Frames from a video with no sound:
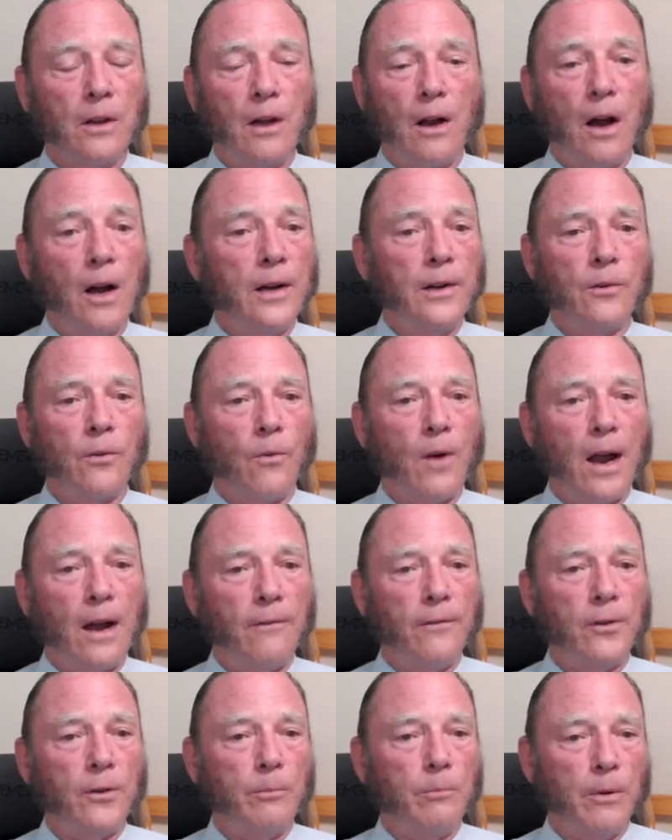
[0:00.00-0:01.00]

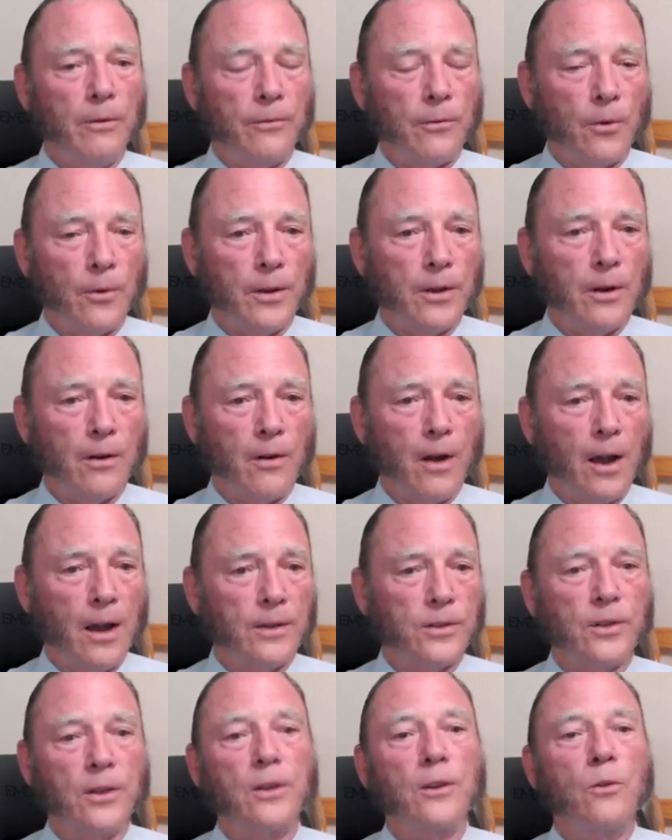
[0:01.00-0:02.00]
unraveled before your
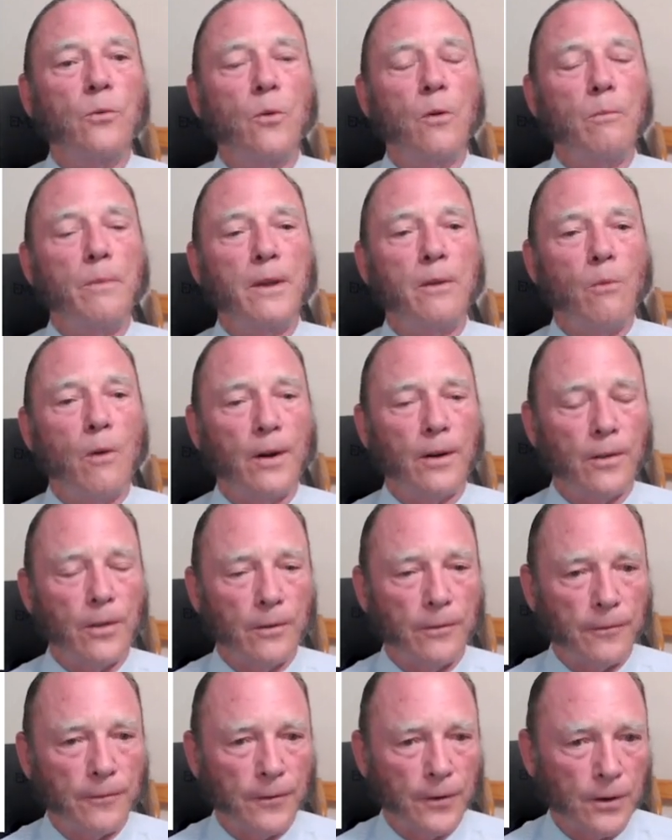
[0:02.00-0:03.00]
eyes, and you will be one of the
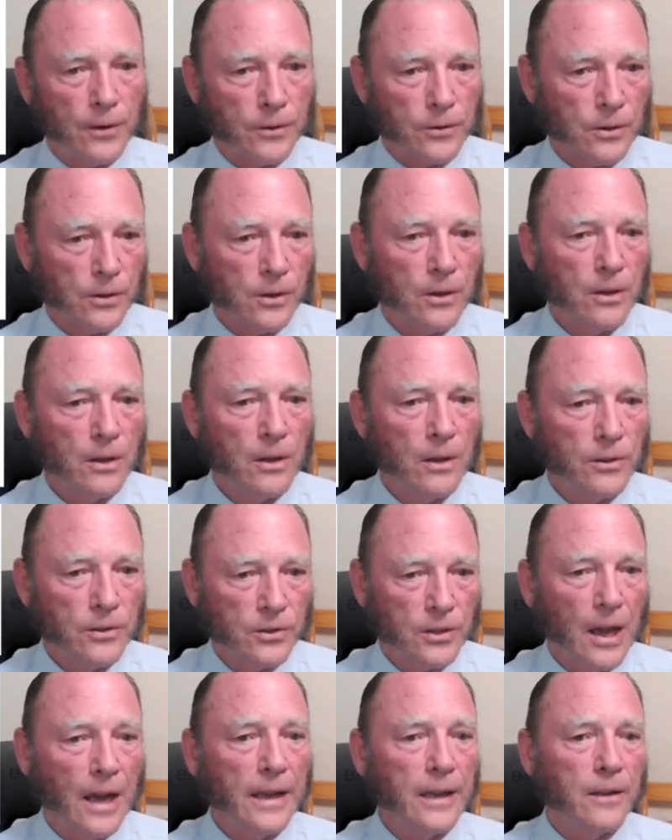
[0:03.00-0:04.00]
first
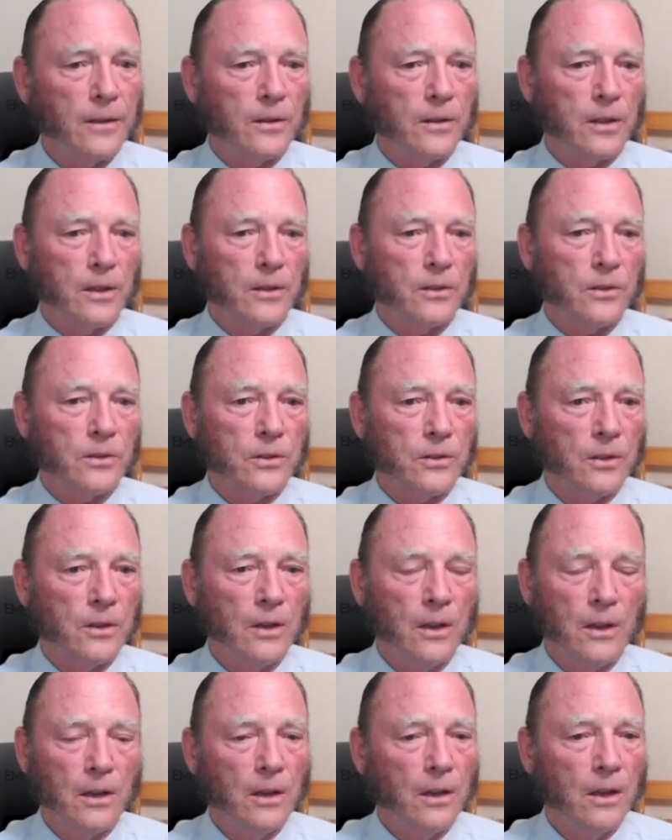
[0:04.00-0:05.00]
scientists
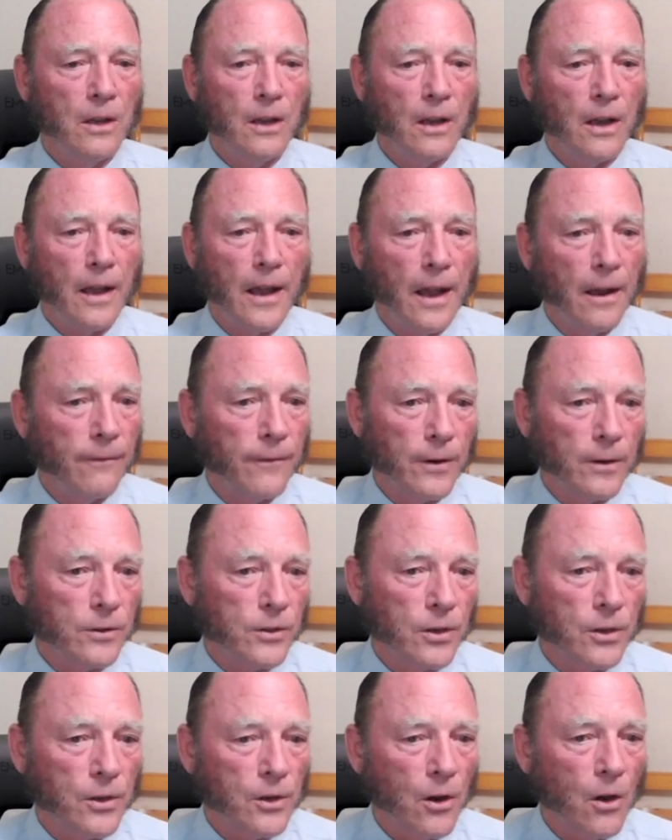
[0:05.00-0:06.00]
ever
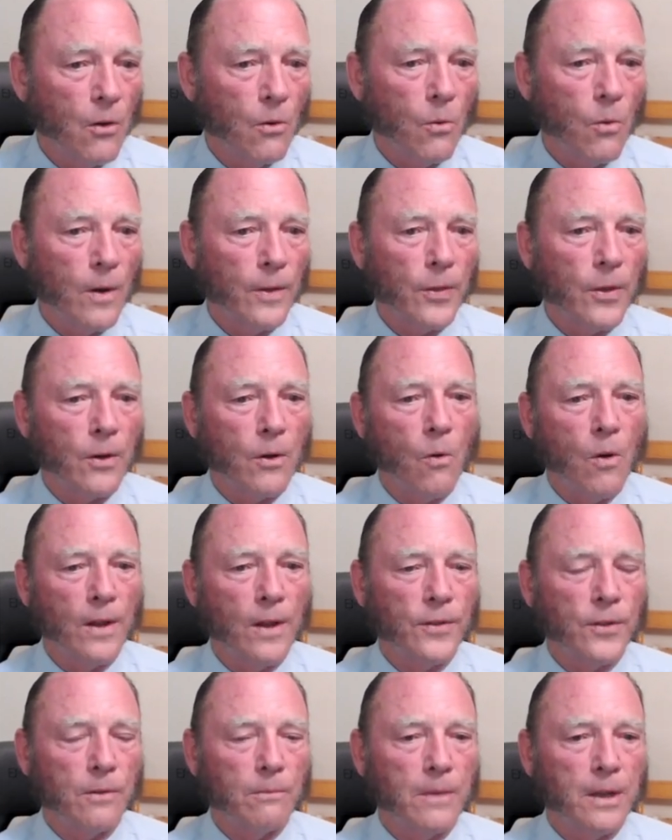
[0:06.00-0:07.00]
to know what the
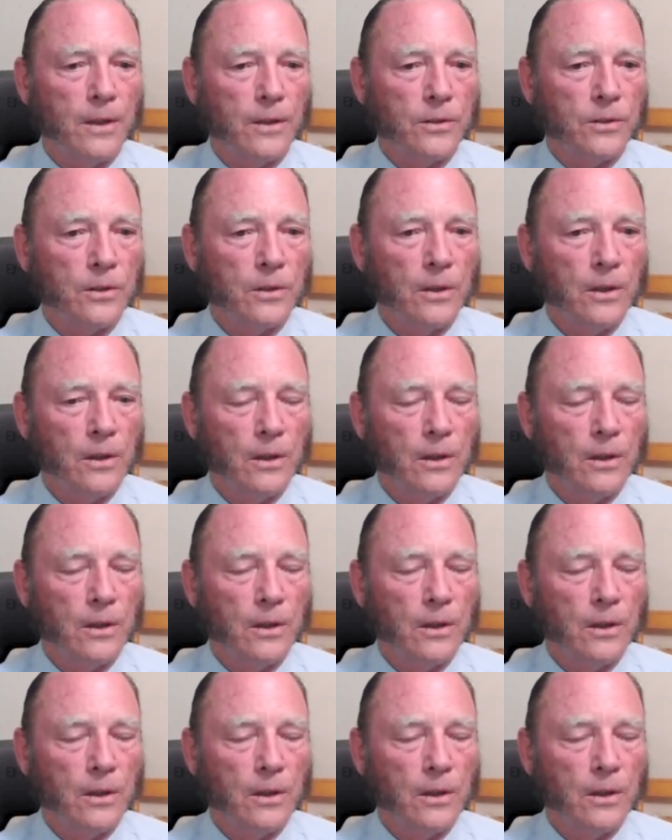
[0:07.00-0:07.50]
quantum is.